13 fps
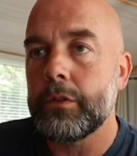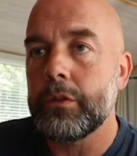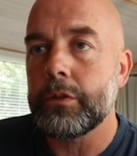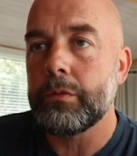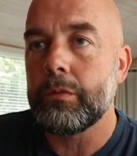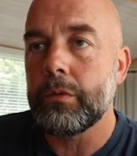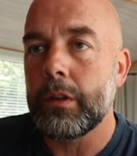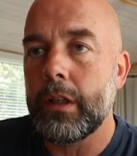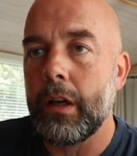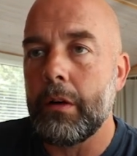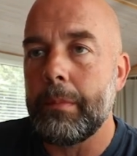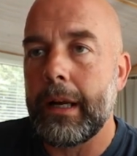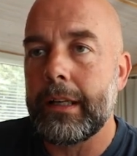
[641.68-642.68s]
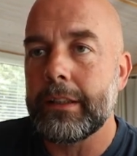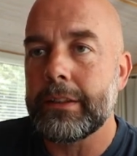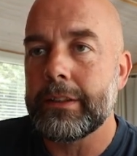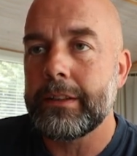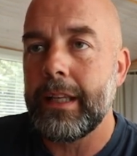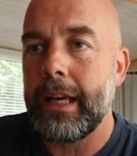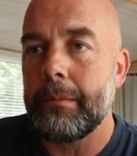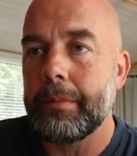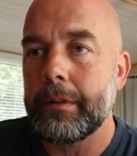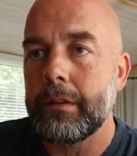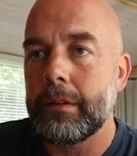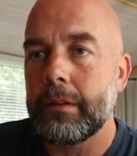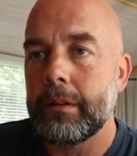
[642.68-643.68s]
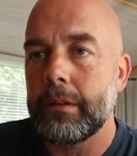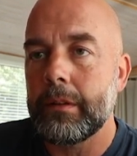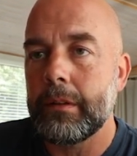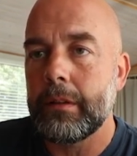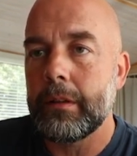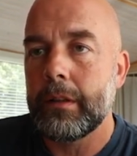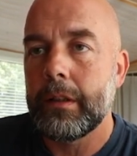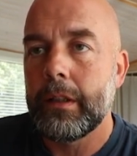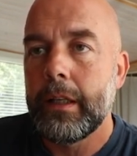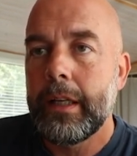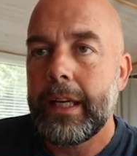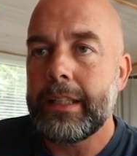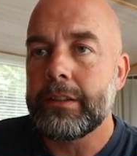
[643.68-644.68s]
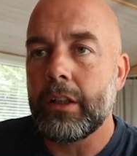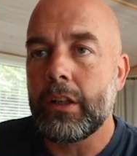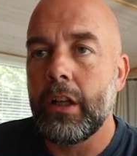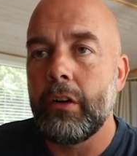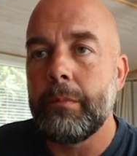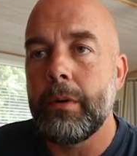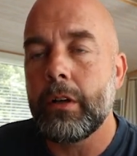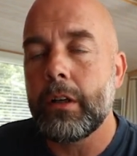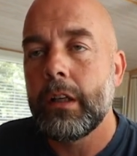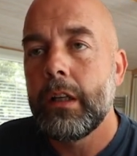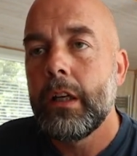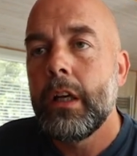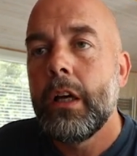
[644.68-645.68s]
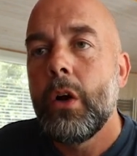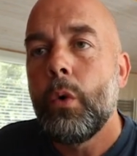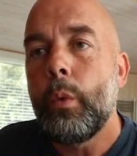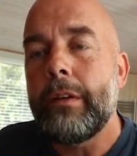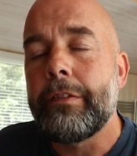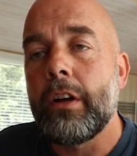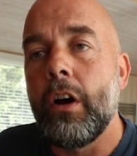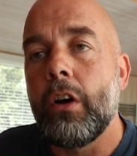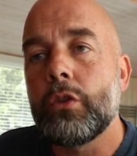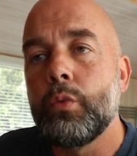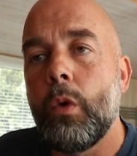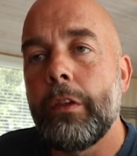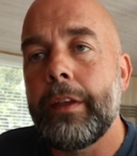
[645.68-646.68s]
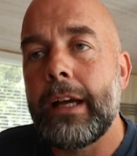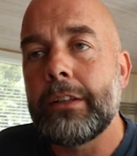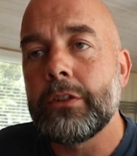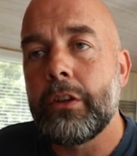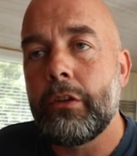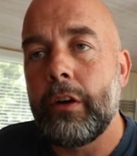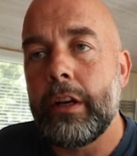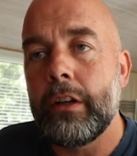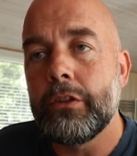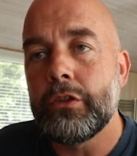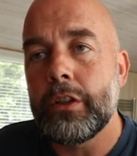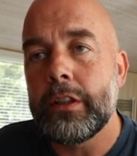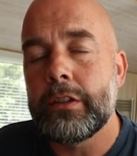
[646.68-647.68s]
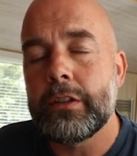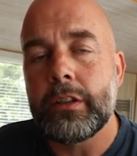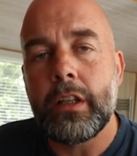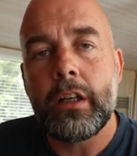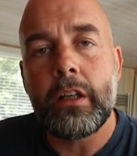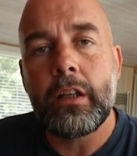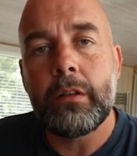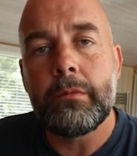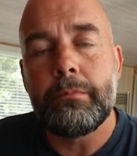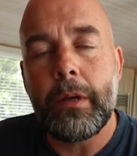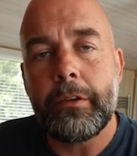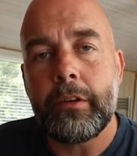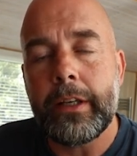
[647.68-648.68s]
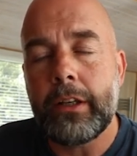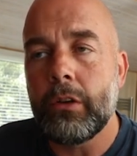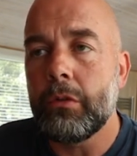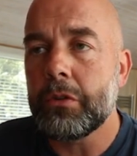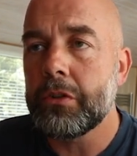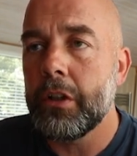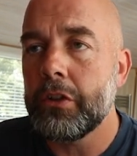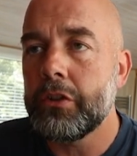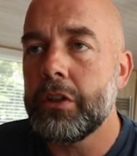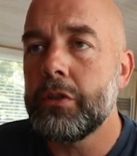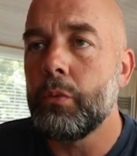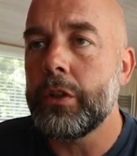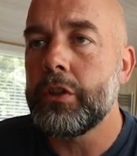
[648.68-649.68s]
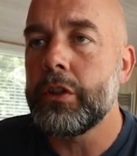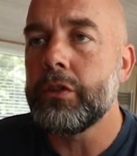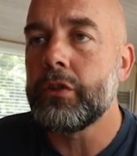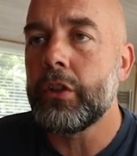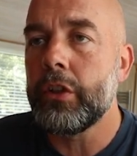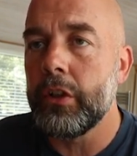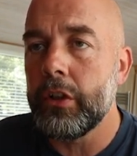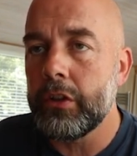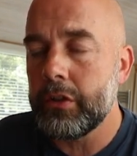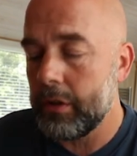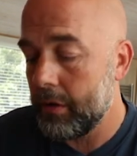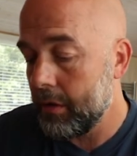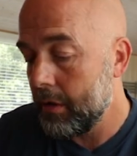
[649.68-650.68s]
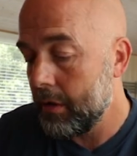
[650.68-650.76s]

just go back a step, Easter colouring book. We've got 1,300 uh, monthly Google searches, which is good.